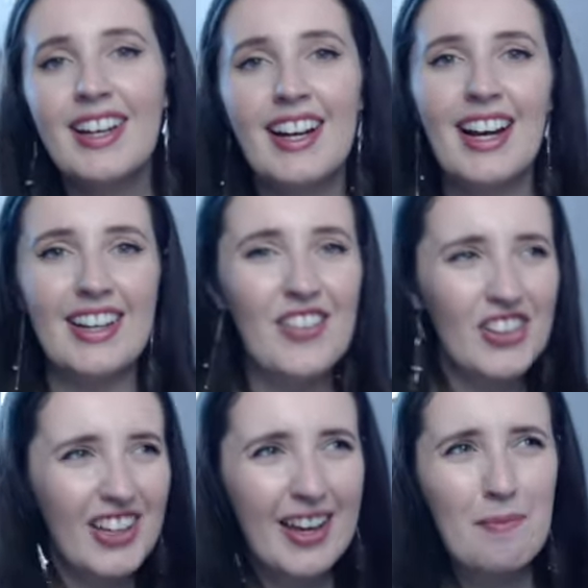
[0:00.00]
And if you're
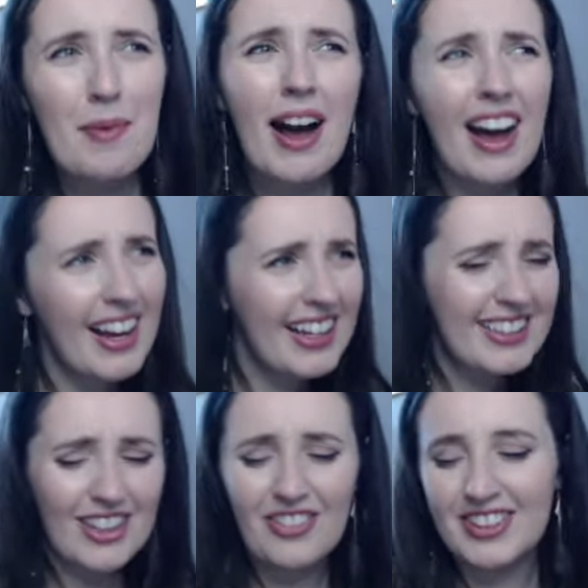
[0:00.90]
thinking, but I
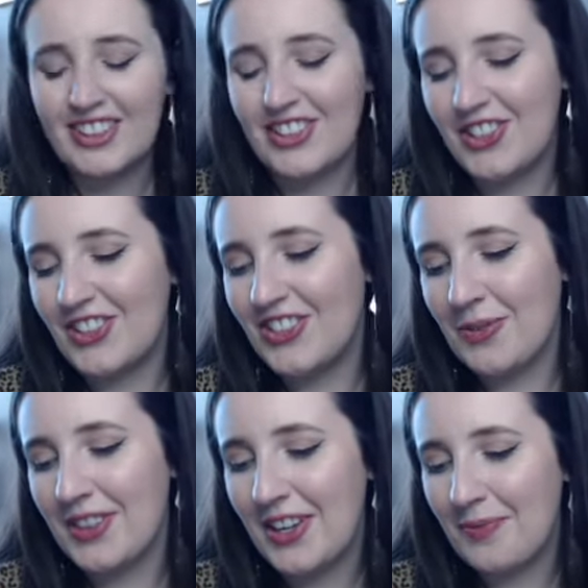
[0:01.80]
don't want to do tutoring
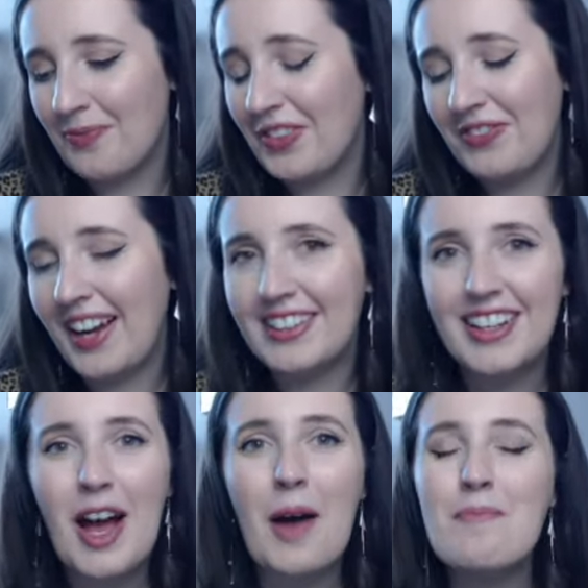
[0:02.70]
with you, fine.
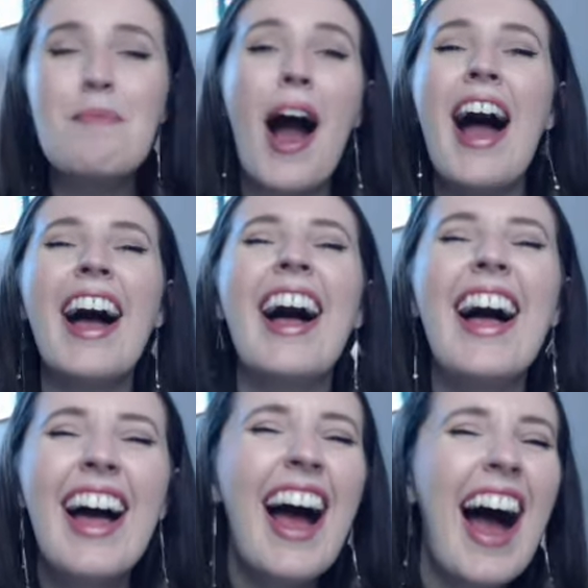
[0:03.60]
But
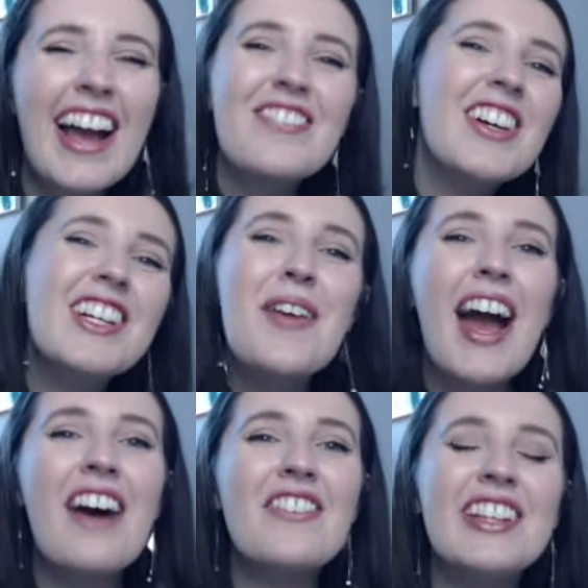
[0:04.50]
I am going to be
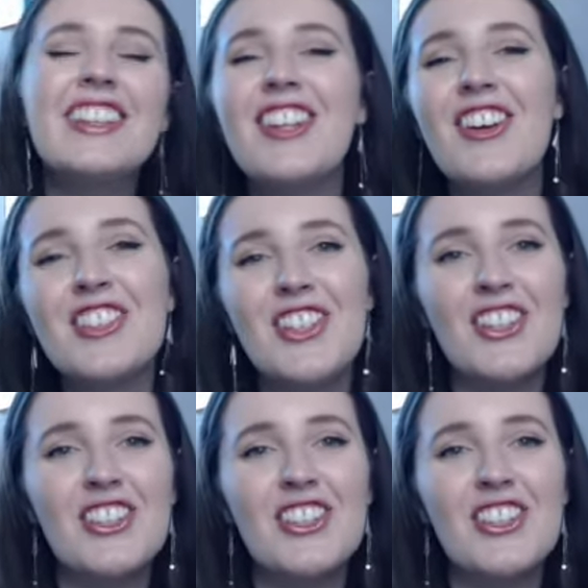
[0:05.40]
having lots and lots